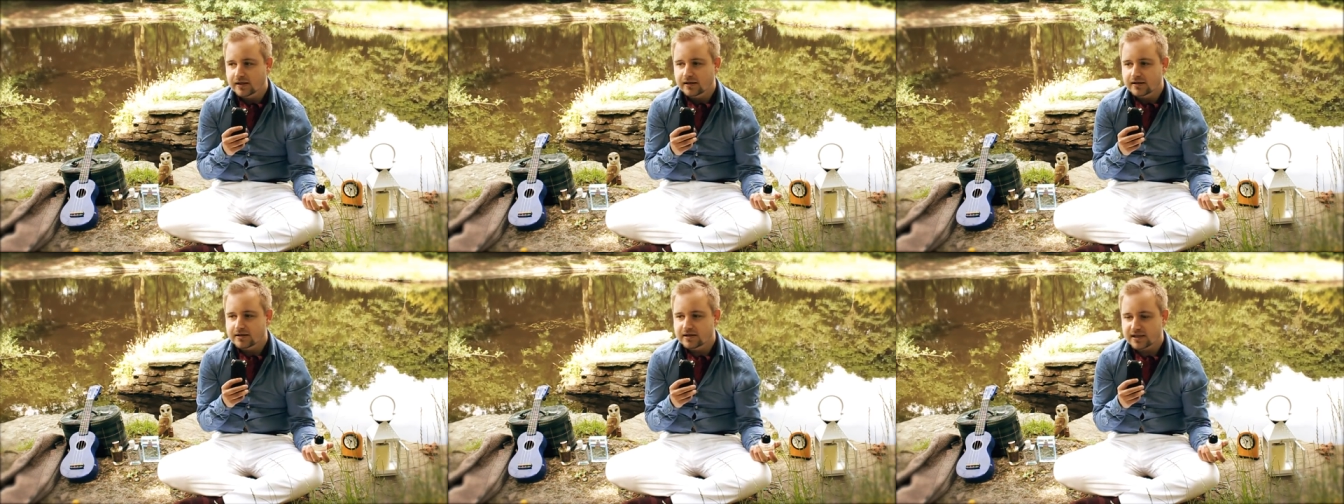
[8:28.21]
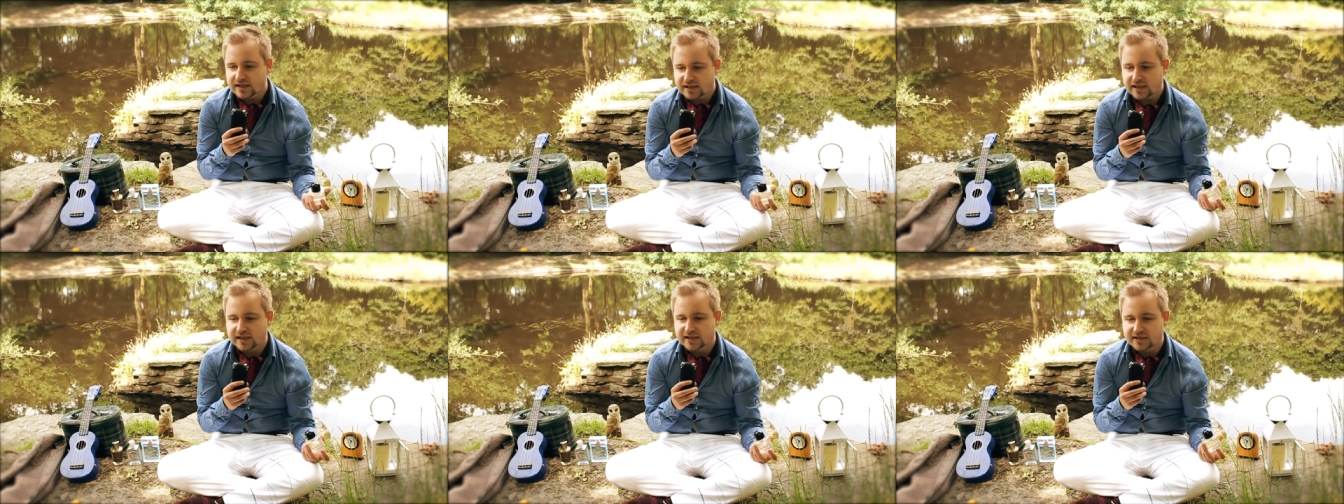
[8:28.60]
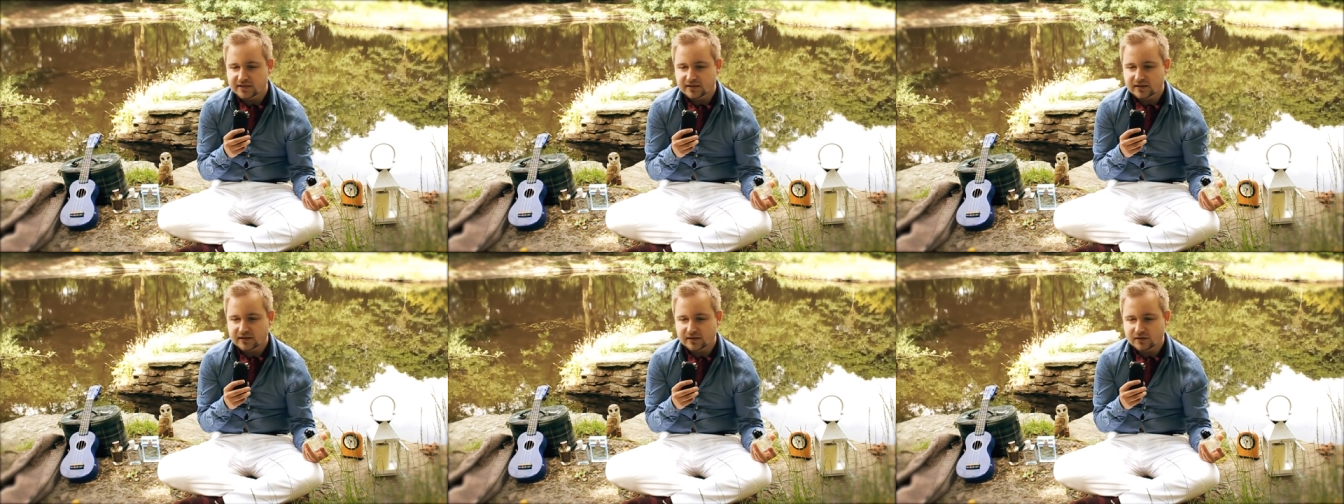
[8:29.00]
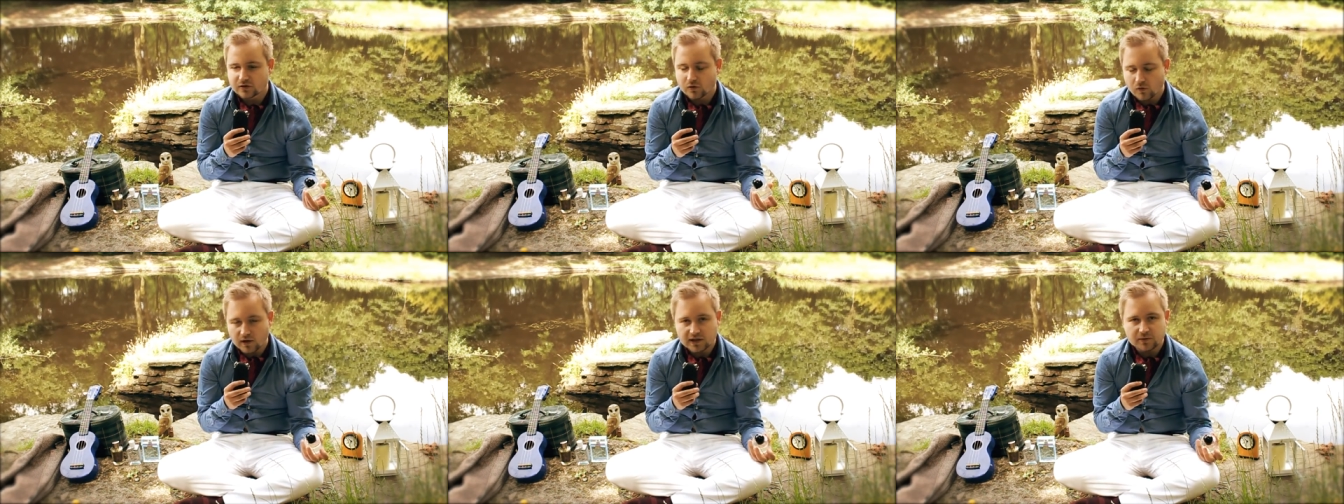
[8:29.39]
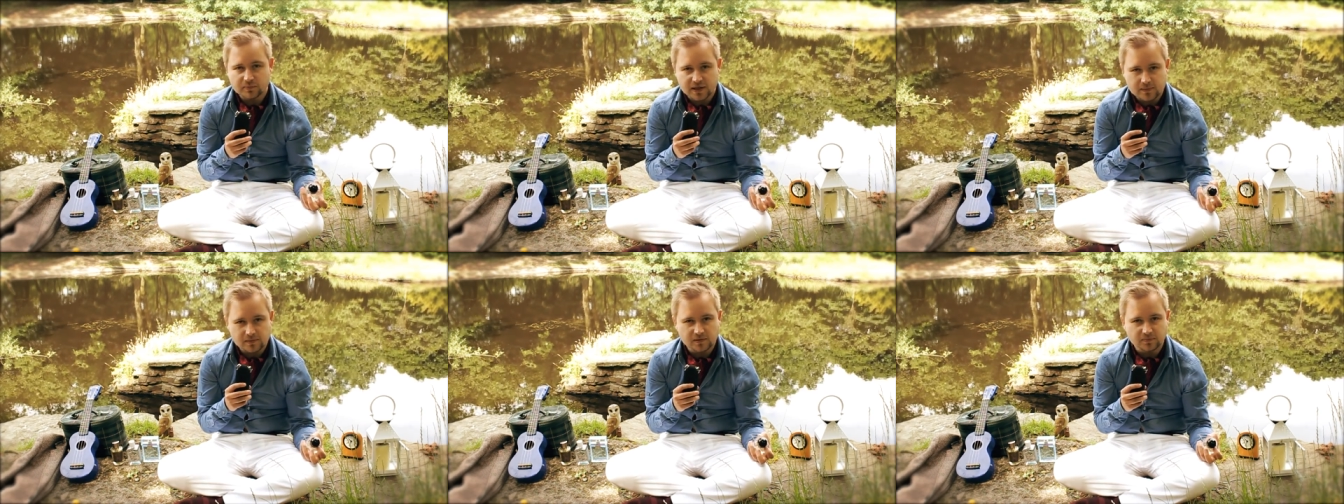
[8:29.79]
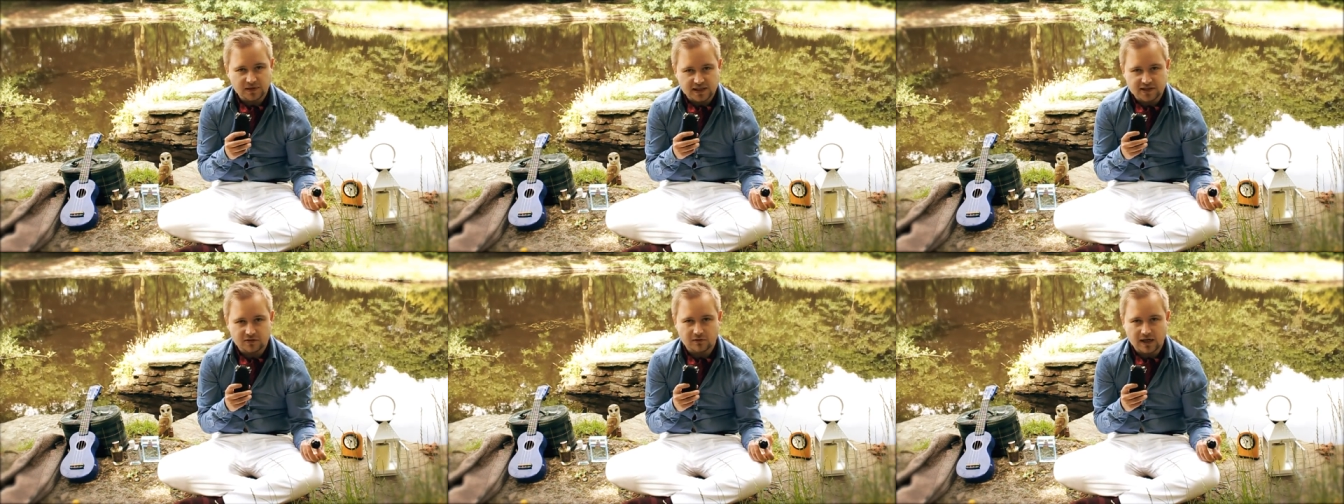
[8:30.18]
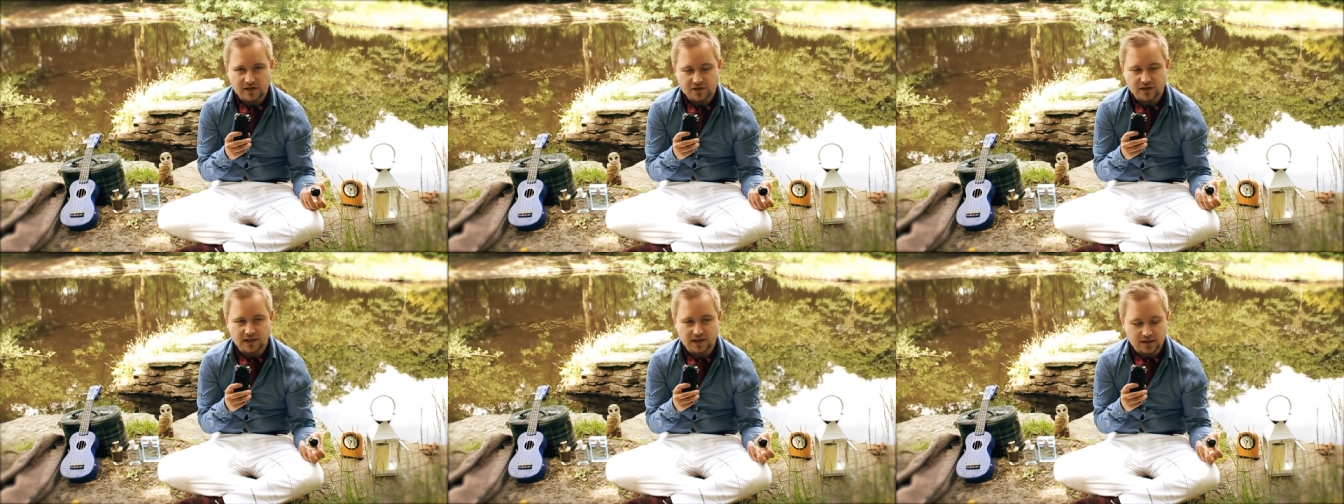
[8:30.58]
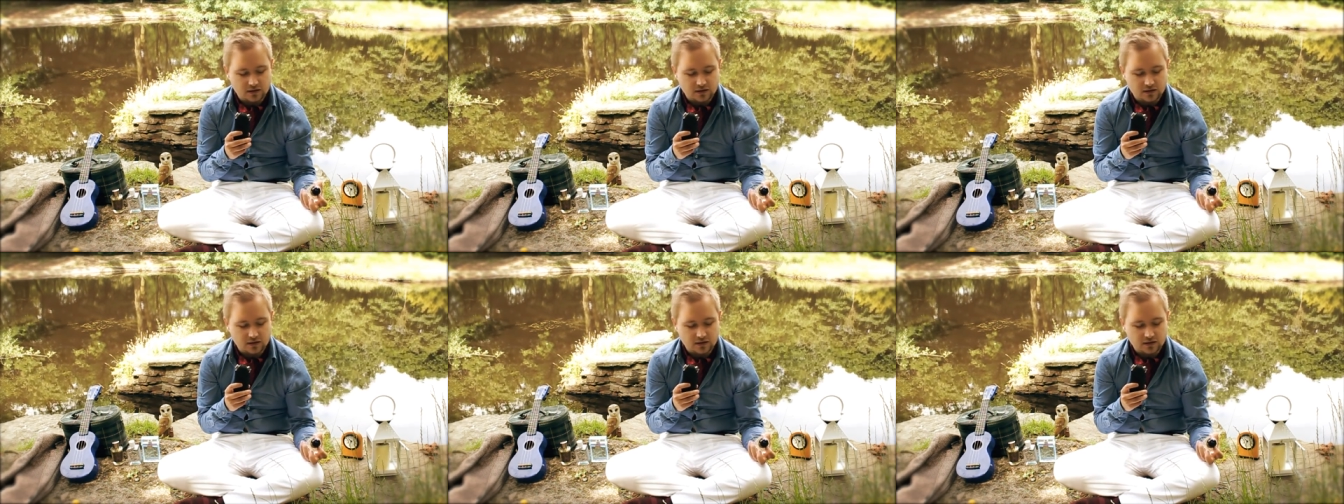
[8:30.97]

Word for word: this is uh, quite the people pleaser, actually.